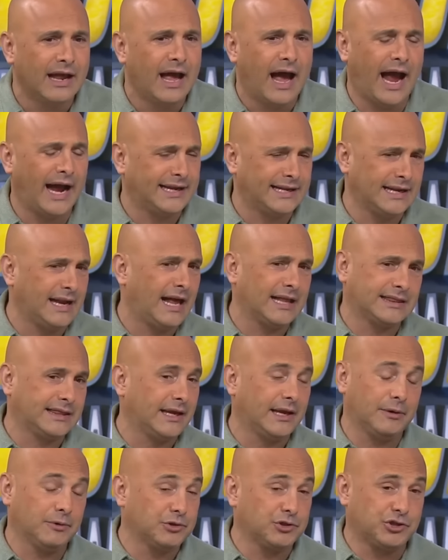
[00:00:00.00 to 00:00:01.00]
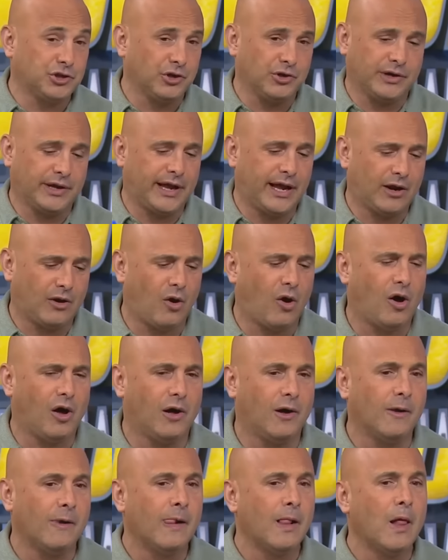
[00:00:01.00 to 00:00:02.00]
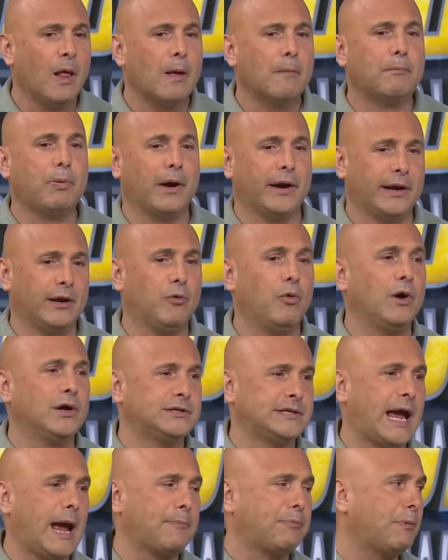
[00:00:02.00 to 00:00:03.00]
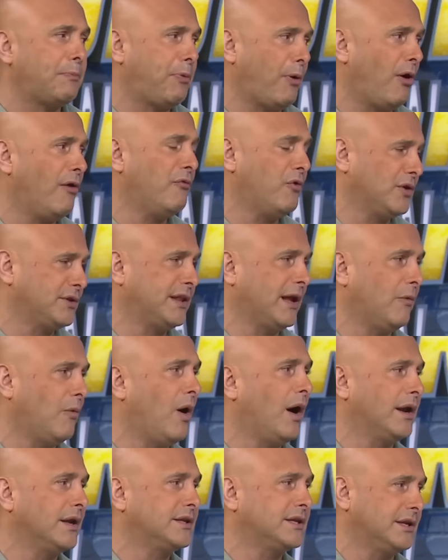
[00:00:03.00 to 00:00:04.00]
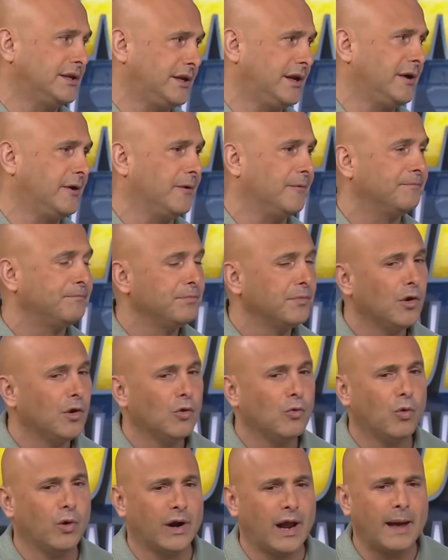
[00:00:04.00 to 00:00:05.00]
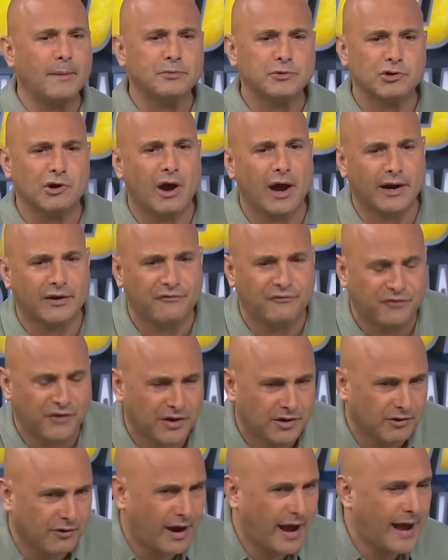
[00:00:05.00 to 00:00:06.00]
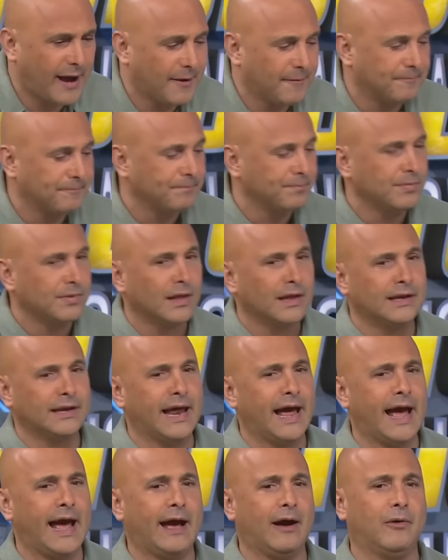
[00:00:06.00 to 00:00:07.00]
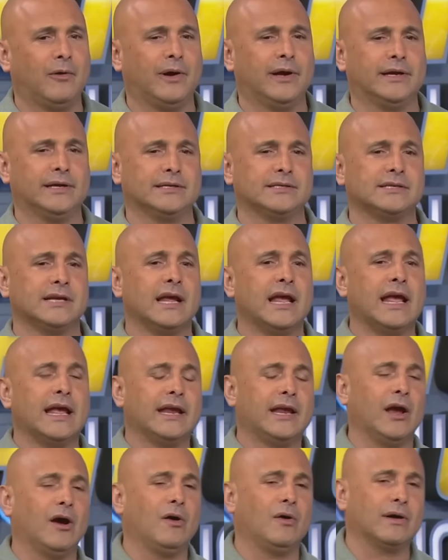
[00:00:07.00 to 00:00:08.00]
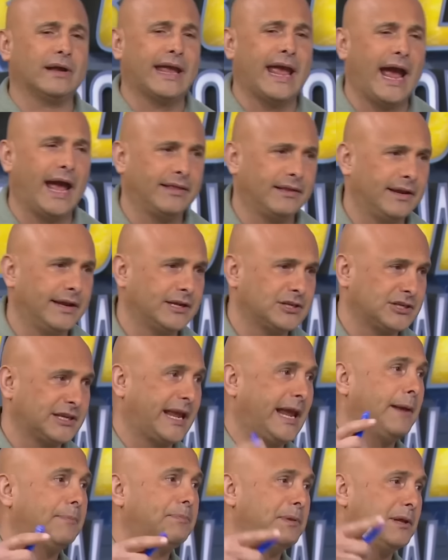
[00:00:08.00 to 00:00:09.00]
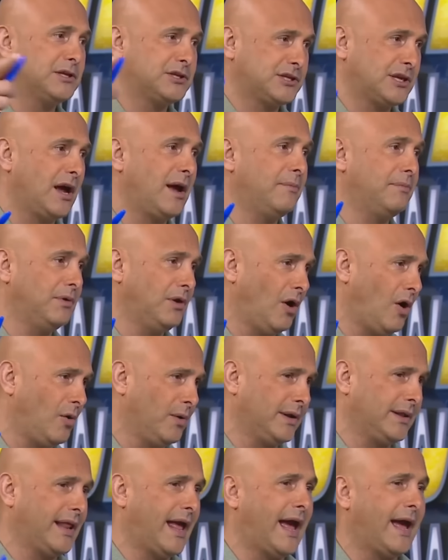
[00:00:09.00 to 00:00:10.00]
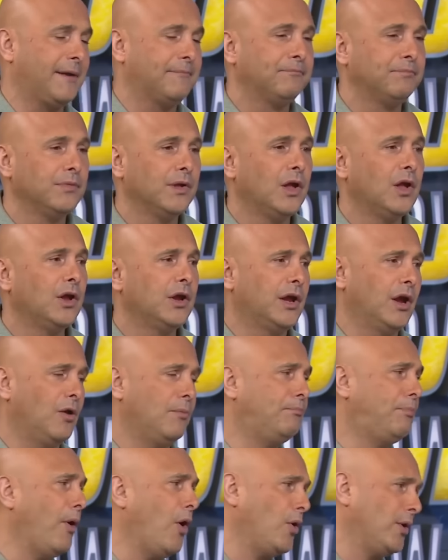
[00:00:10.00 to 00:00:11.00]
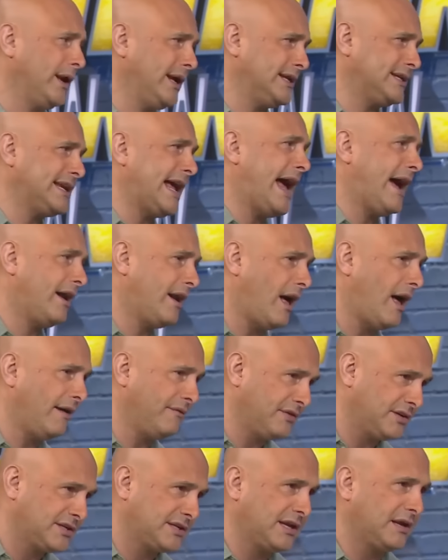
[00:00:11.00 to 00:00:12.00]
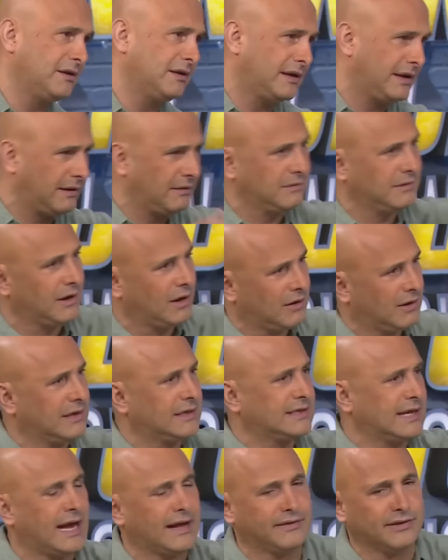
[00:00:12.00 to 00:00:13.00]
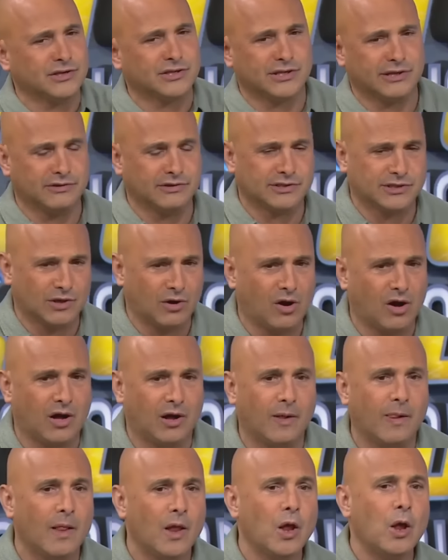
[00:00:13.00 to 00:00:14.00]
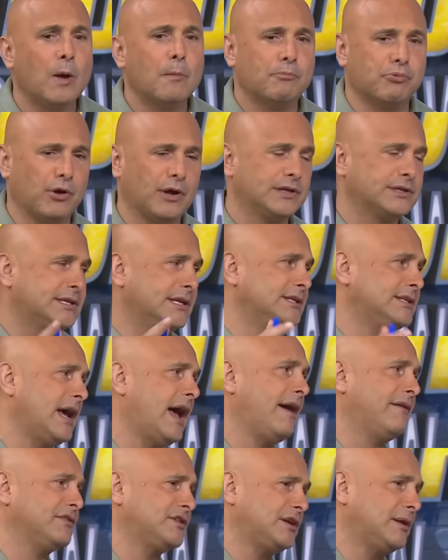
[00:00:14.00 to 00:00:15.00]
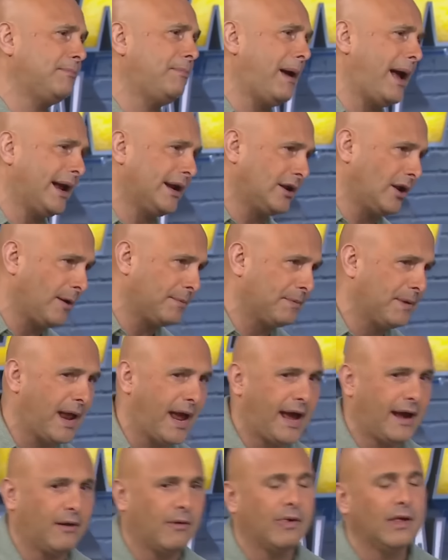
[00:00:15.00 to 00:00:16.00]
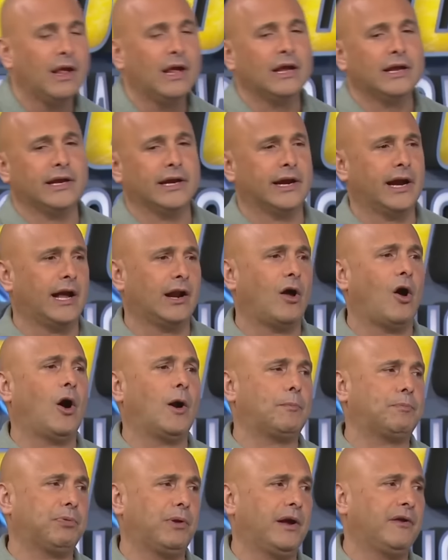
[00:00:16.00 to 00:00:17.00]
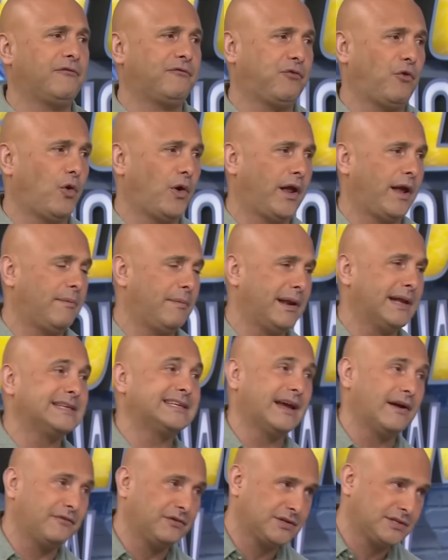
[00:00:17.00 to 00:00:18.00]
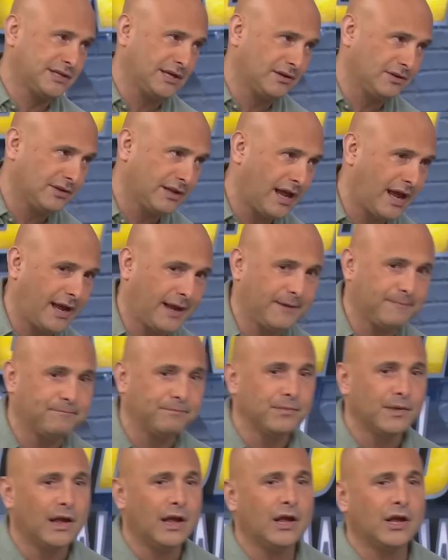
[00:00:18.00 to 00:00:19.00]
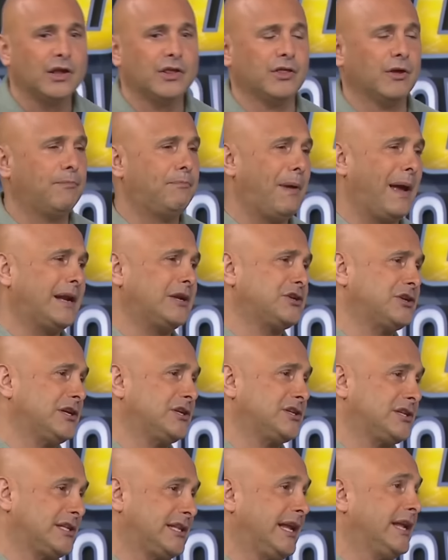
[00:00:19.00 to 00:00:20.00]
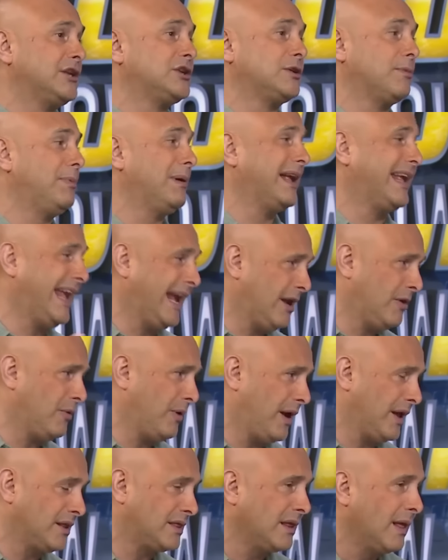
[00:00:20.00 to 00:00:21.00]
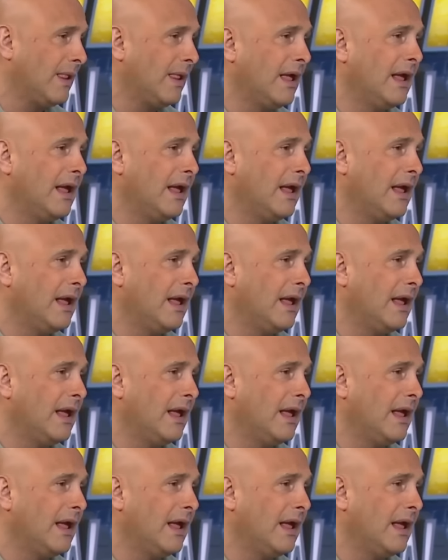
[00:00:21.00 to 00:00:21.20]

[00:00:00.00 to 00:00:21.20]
I did not think it was dirty at all, but it was apropos of what they wanted to do. What I'm trying to figure out now is, can the Knicks keep this up, knowing that, Bogey's out, obviously, he's not in this series at all. Brunson's obviously banged up now. You got Hart playing 48 minutes every single night. The bench is thin to begin with.